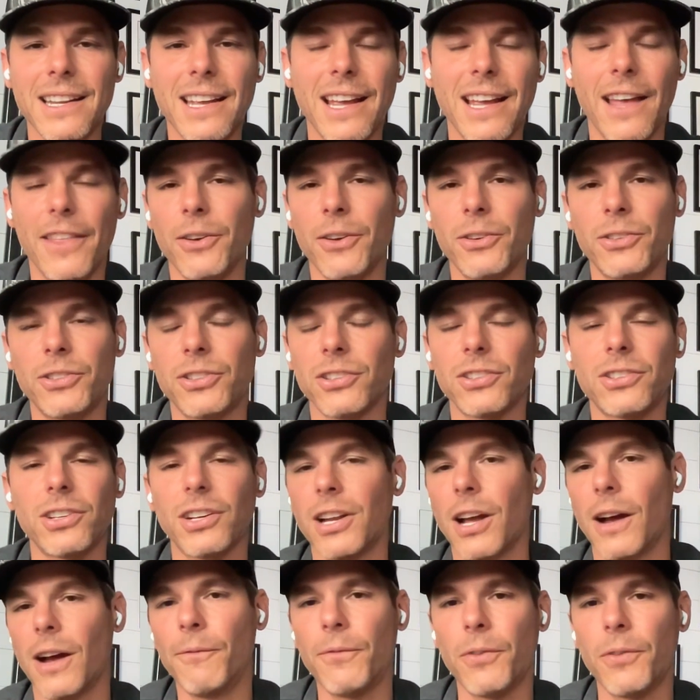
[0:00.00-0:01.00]
And there's just a
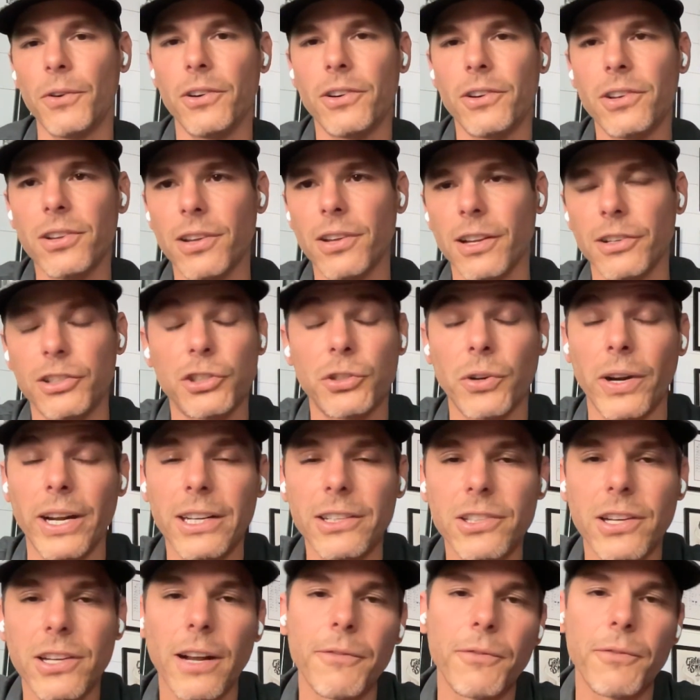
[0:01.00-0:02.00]

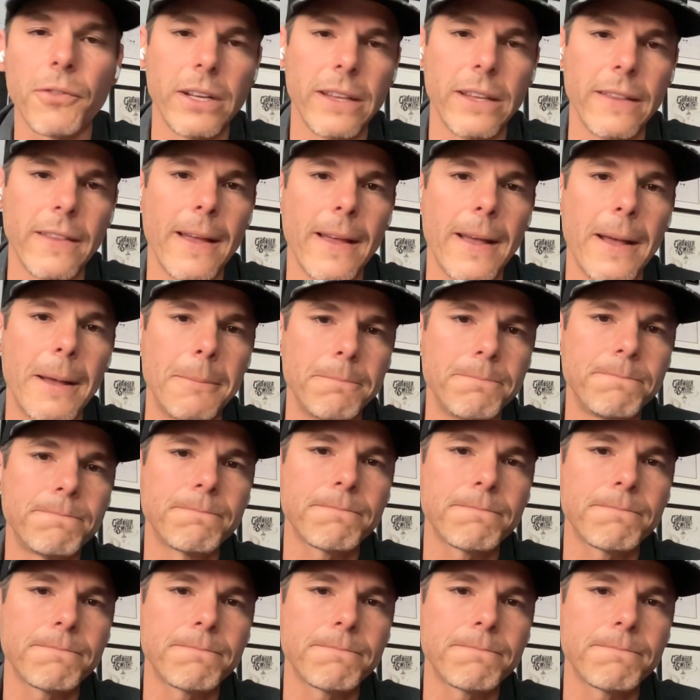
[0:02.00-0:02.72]
strange comfort in that.